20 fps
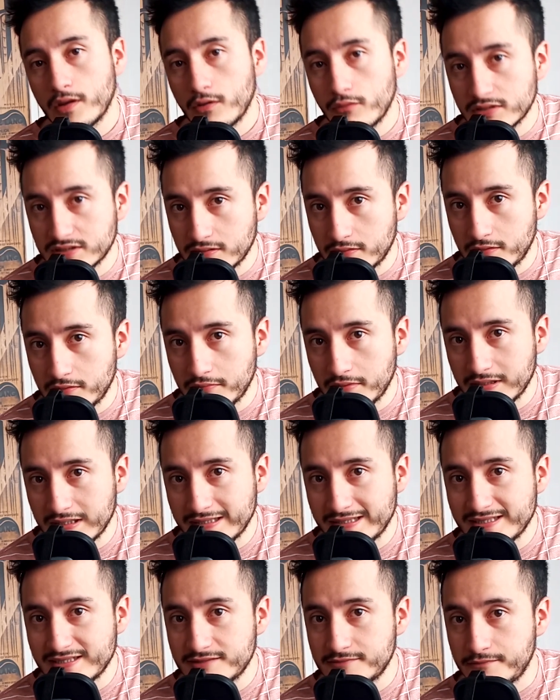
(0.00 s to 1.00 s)
What's up, everybody?
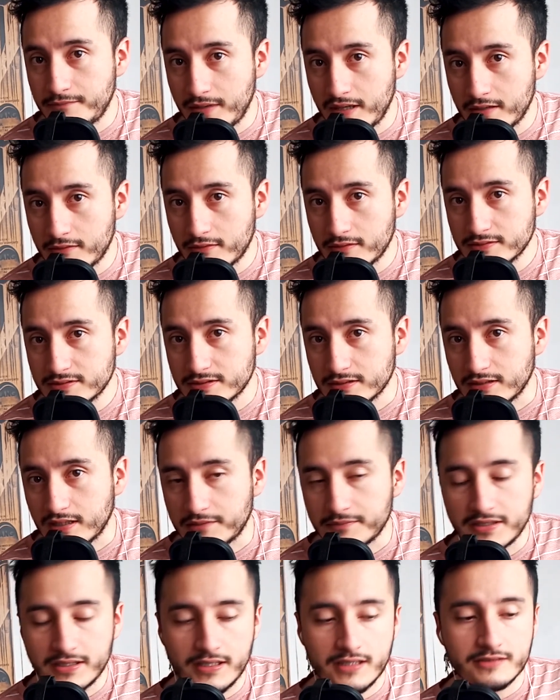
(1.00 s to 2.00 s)
This is Baron
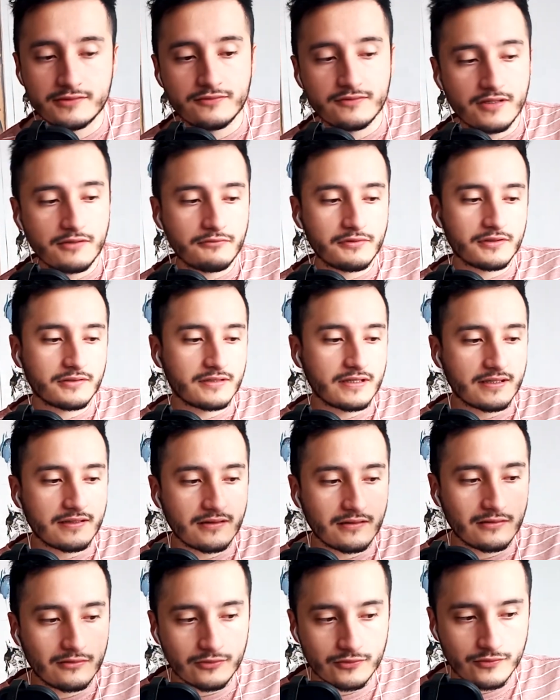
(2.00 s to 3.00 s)
Salami, and today we're
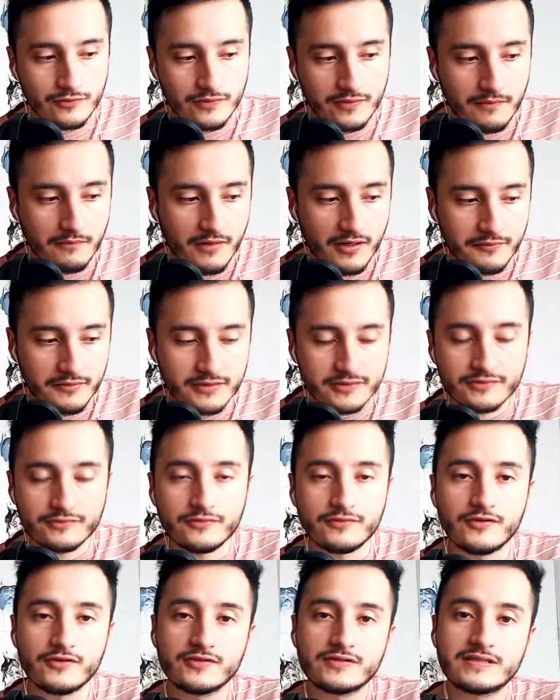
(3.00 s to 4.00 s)
taking a look to the Marvel
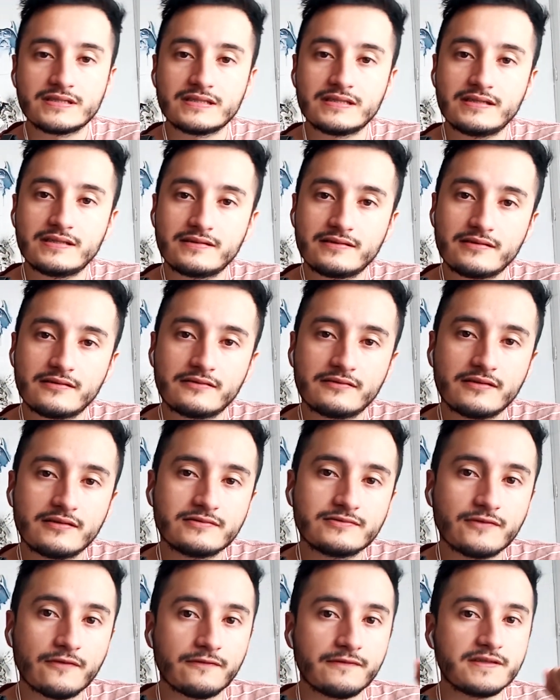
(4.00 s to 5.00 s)
Studios
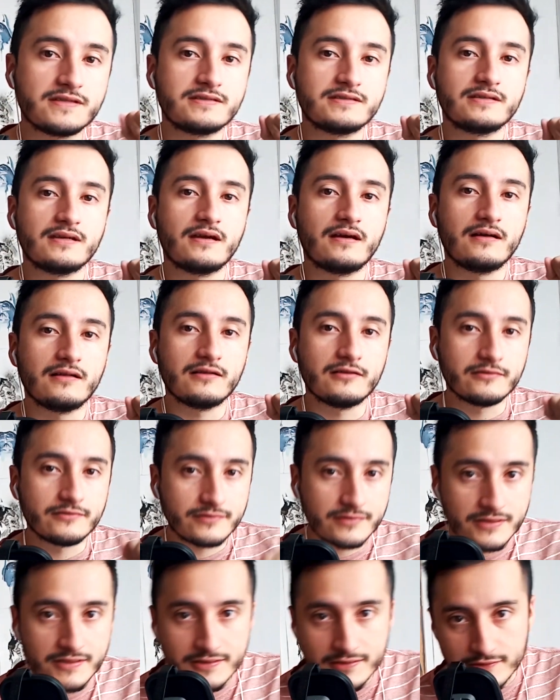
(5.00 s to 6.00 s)
Eternals official
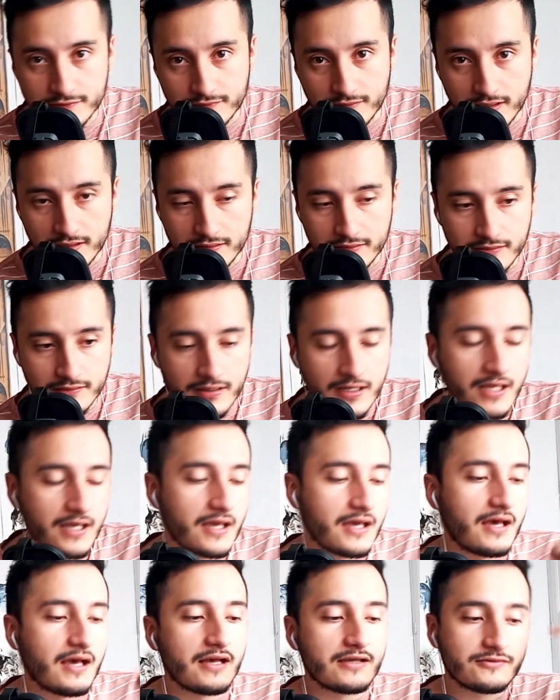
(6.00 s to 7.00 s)
teaser trailer.
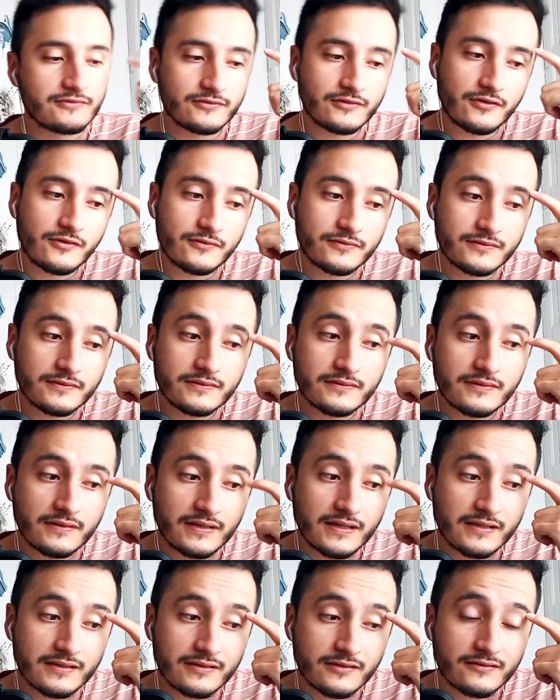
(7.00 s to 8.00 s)
As you know,
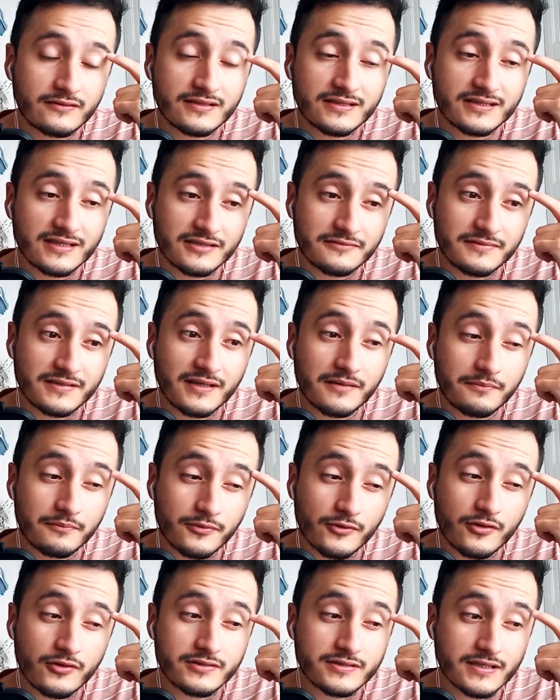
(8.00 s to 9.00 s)
Eternals has been a
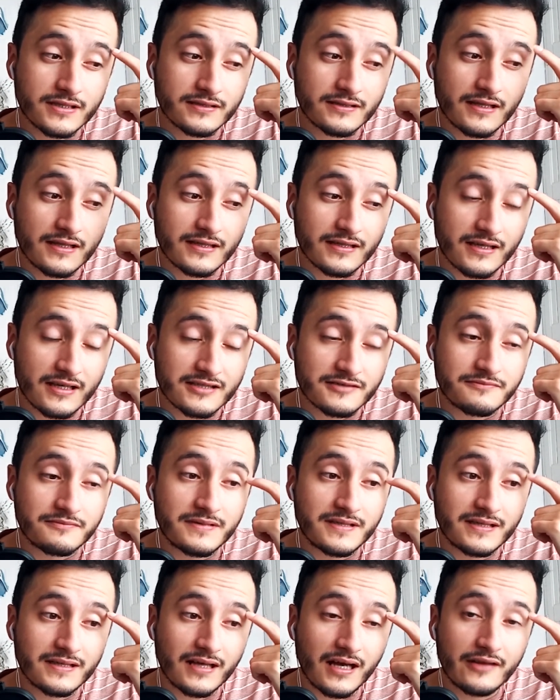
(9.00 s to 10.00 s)
project that has
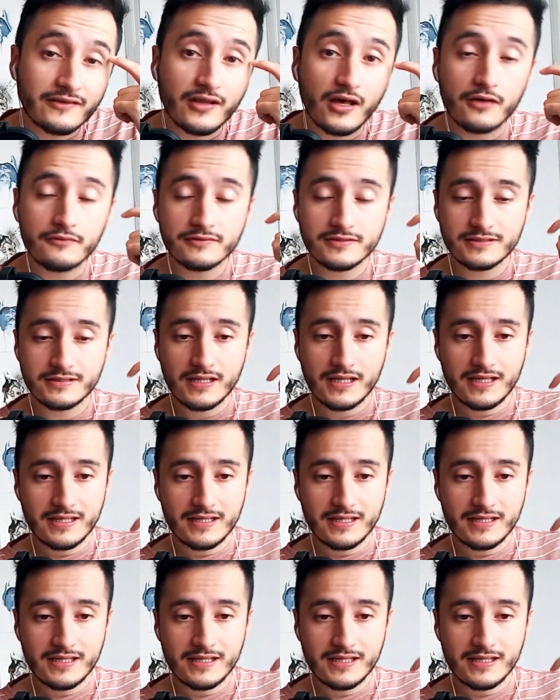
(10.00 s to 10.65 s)
been announced